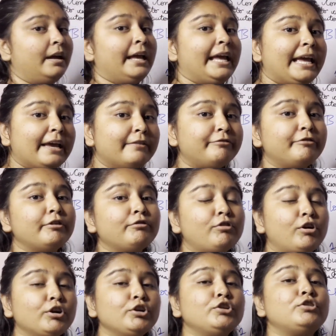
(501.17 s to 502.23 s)
if we
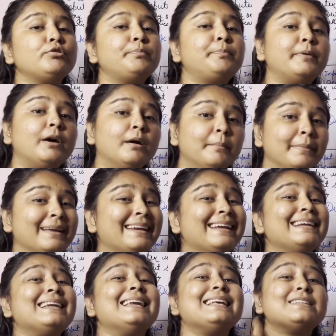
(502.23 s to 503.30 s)
want to
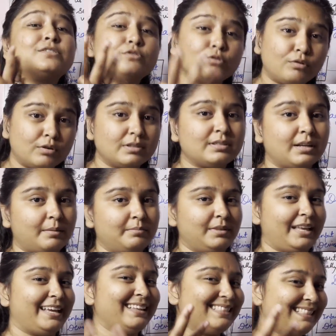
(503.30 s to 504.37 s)
permanently store
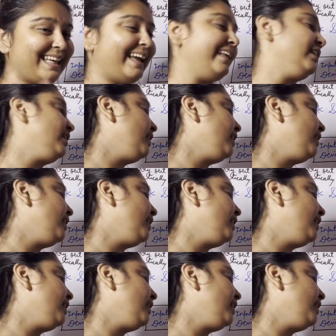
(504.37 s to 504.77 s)
something, then